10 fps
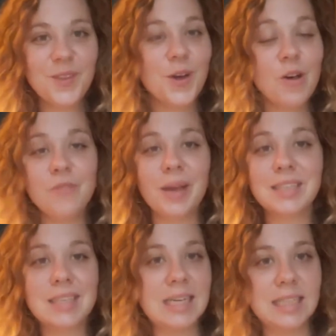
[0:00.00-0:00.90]
all of my
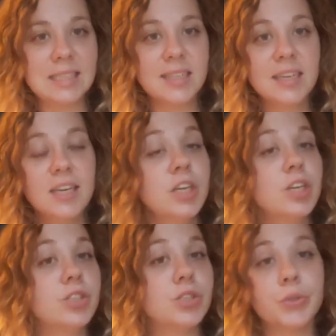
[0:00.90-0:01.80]
clients
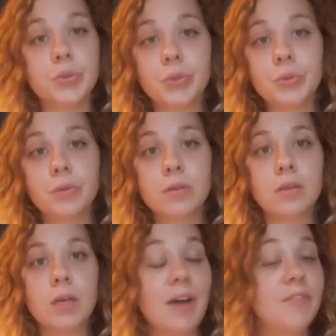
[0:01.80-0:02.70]
to
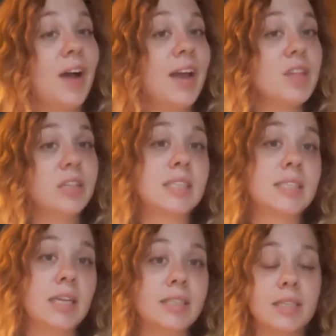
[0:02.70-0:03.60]
find the
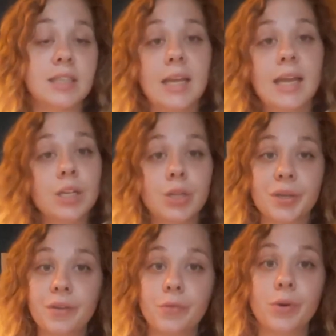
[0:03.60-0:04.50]
success that they're
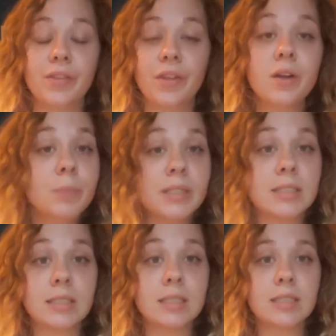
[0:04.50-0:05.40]
looking for in their
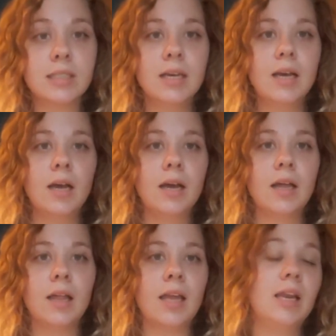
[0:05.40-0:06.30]
businesses.
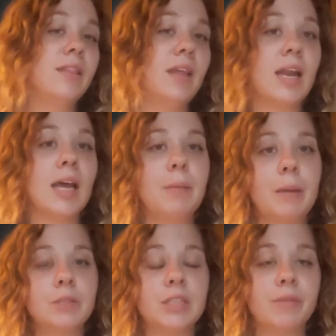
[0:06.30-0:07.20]
And in that, I am
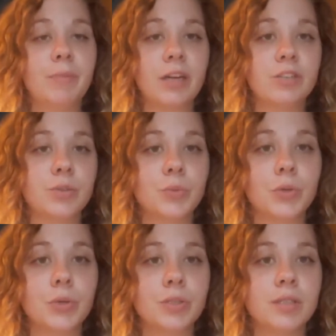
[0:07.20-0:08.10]
able to give back to the
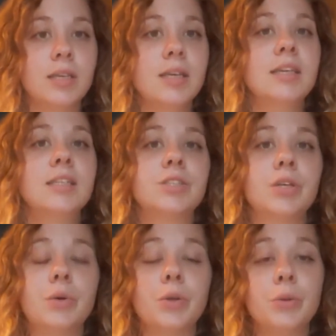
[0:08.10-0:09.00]
world.
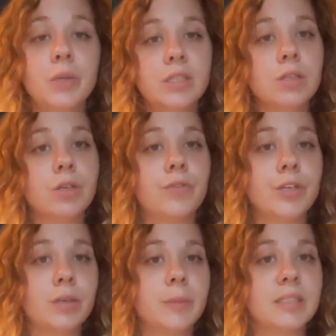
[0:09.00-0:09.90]
So you need to look for
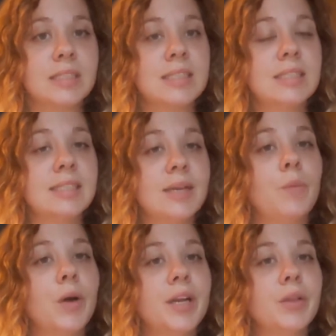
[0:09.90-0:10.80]
your business and see in
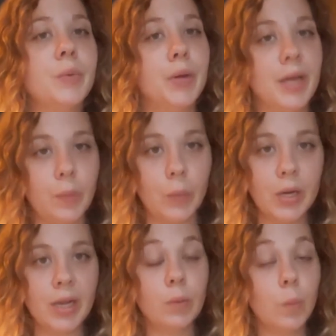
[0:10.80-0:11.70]

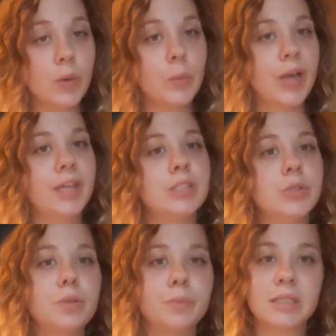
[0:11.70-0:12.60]
what ways
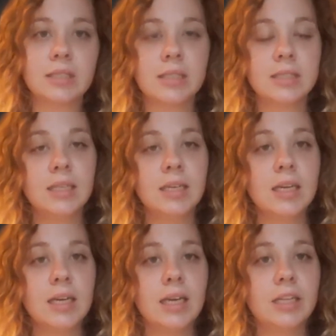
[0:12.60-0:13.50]
your business
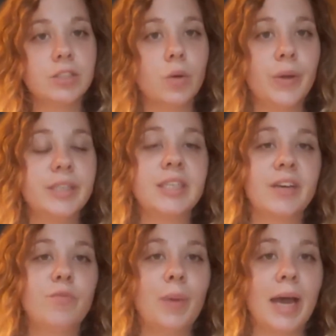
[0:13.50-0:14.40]
is going to
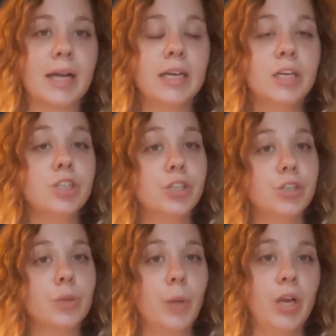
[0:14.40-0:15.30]
give back to
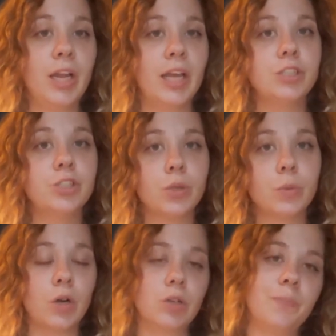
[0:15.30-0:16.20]
your community and to your
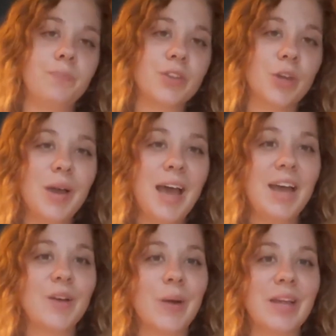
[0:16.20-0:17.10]
world. Go
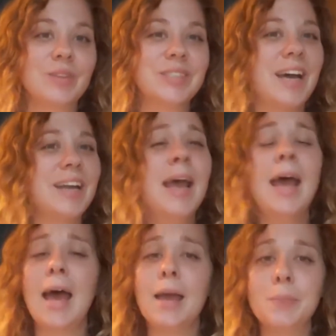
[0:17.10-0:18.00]
ahead and write those down.
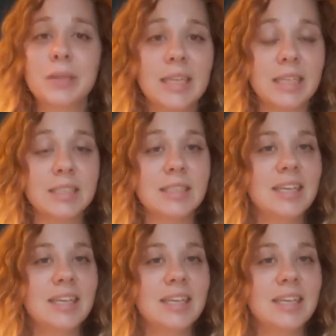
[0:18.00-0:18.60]
And please,